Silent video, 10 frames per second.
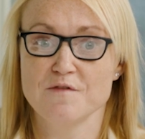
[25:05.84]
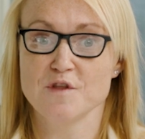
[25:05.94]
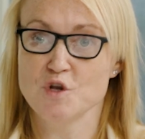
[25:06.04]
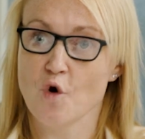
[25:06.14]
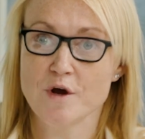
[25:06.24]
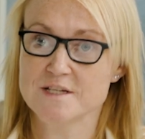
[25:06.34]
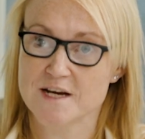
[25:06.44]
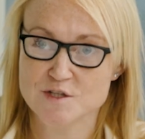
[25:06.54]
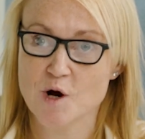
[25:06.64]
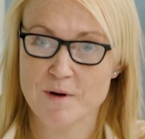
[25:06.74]
the noise
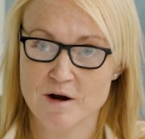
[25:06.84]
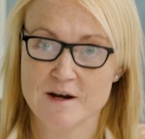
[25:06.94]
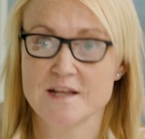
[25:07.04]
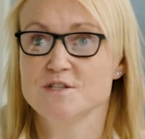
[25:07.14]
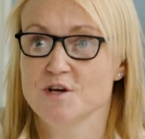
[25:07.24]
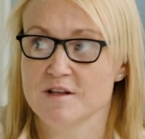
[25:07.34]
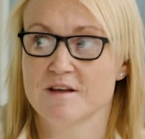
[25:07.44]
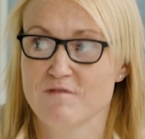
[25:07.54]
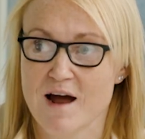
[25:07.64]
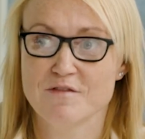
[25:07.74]
that's going on internally
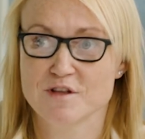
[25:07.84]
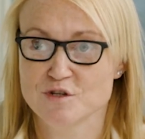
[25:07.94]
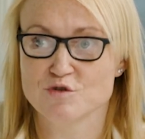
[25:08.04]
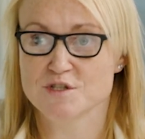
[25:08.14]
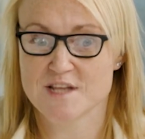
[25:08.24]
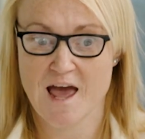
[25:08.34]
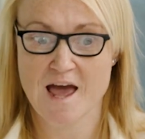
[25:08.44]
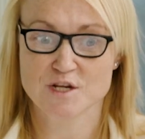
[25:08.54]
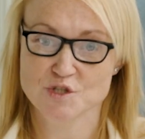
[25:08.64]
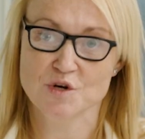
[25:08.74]
rather than just the
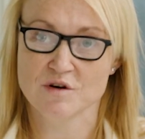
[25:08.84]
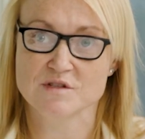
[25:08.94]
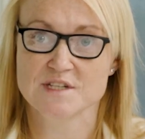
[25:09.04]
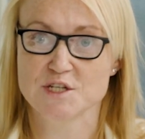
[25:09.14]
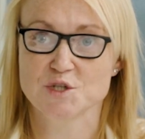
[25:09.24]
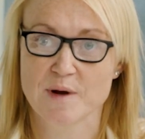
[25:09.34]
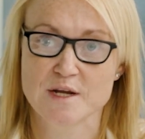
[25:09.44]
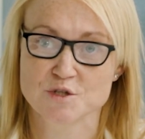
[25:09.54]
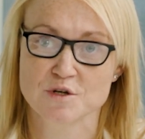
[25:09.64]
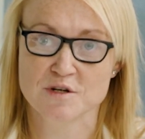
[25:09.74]
external
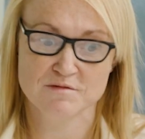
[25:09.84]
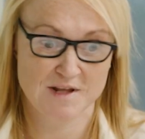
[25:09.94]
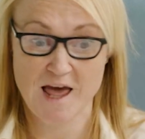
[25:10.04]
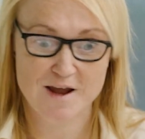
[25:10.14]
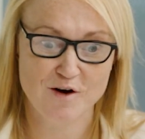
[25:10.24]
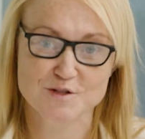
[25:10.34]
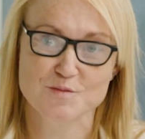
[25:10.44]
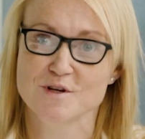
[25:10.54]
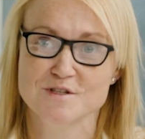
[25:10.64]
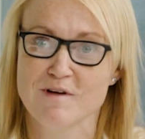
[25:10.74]
situation and chaos
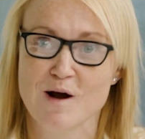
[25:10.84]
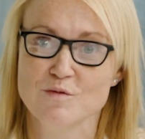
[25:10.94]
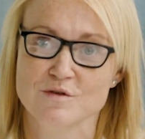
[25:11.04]
that's around